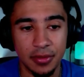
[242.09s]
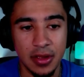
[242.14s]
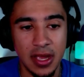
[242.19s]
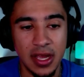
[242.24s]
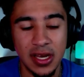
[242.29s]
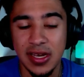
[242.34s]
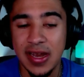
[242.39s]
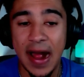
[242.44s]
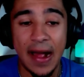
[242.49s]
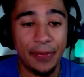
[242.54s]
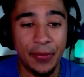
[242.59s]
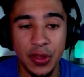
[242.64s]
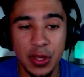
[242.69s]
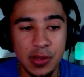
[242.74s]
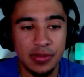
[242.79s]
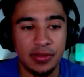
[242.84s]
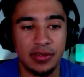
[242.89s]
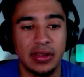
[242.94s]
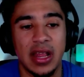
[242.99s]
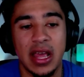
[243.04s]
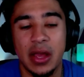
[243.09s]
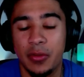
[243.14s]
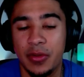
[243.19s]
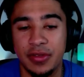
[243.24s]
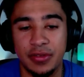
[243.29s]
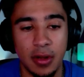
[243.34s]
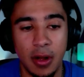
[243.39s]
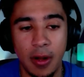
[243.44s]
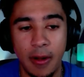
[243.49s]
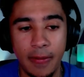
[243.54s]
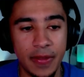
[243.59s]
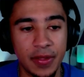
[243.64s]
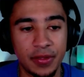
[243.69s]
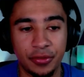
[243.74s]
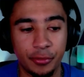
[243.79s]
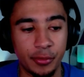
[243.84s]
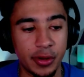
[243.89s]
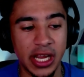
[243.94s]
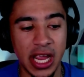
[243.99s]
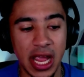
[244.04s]
Not the UCLA we saw in this
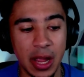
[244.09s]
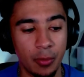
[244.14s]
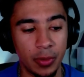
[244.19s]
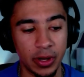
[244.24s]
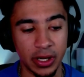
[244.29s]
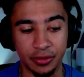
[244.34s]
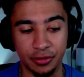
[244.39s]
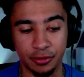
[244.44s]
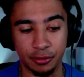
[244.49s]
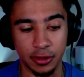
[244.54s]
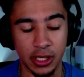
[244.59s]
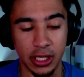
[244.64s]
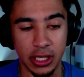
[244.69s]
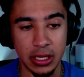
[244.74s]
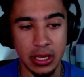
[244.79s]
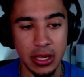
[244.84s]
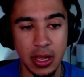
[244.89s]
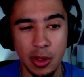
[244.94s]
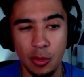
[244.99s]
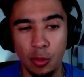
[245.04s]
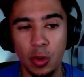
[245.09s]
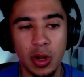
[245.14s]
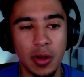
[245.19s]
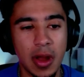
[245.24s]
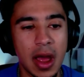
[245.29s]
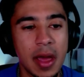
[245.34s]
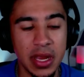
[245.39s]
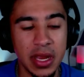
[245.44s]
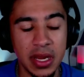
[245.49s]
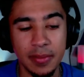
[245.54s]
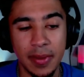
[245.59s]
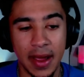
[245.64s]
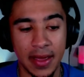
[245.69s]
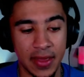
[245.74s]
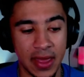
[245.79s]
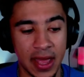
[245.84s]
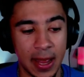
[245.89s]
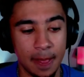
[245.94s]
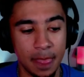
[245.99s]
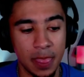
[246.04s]
3-game winning streak. What do I by
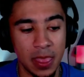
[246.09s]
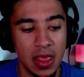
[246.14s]
that?